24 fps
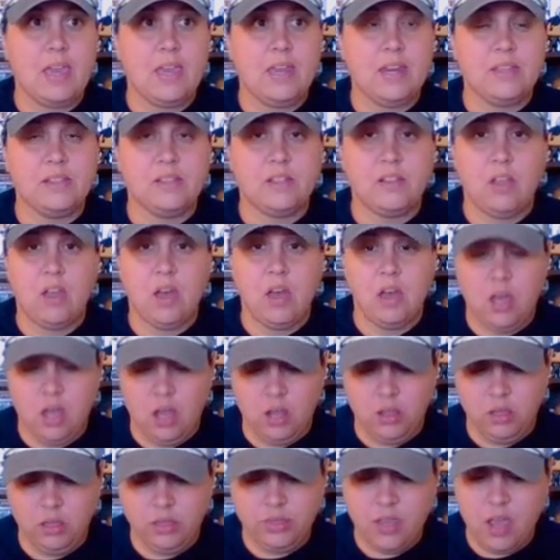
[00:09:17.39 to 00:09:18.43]
He does a lot,
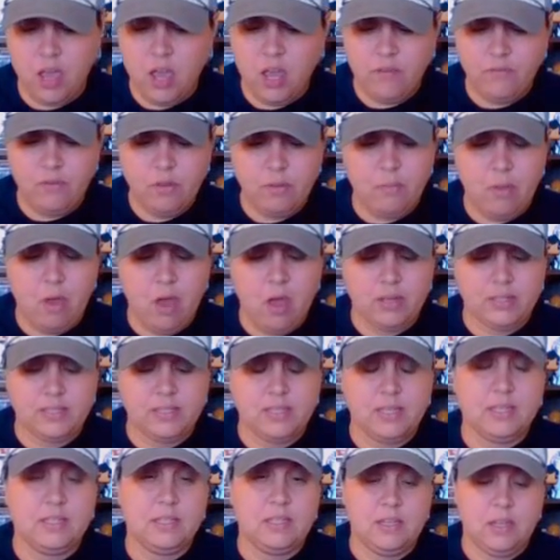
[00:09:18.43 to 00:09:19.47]
a ton of
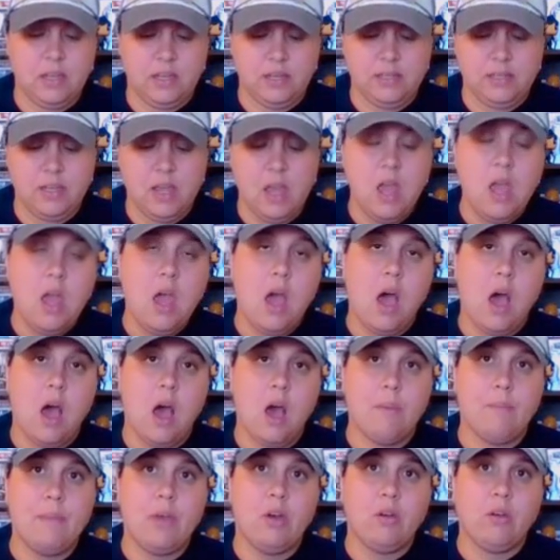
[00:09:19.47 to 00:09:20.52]
unboxings. He does
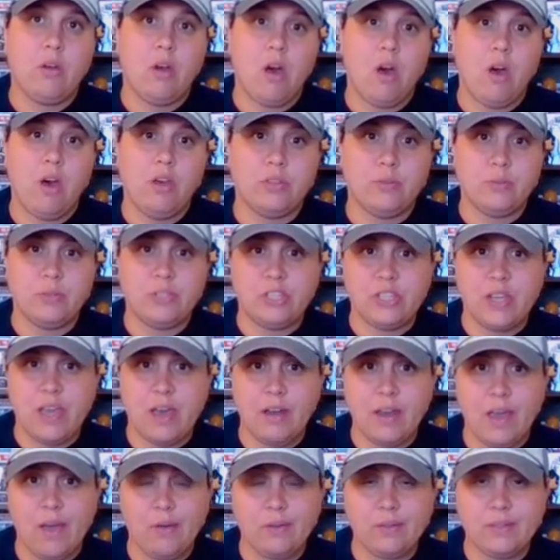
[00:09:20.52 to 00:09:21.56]
uh, mail calls with
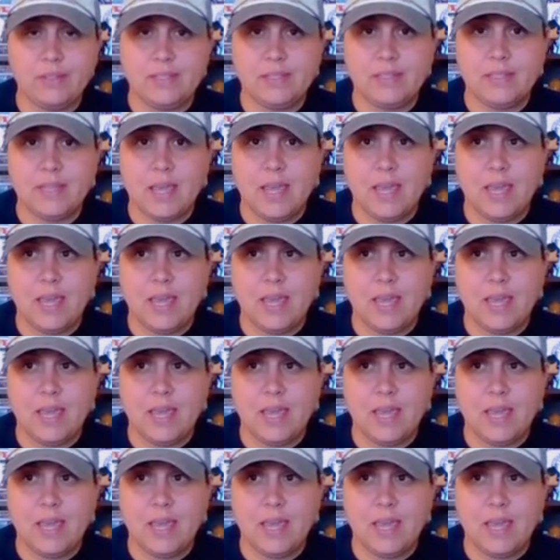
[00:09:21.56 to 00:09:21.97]
shout outs.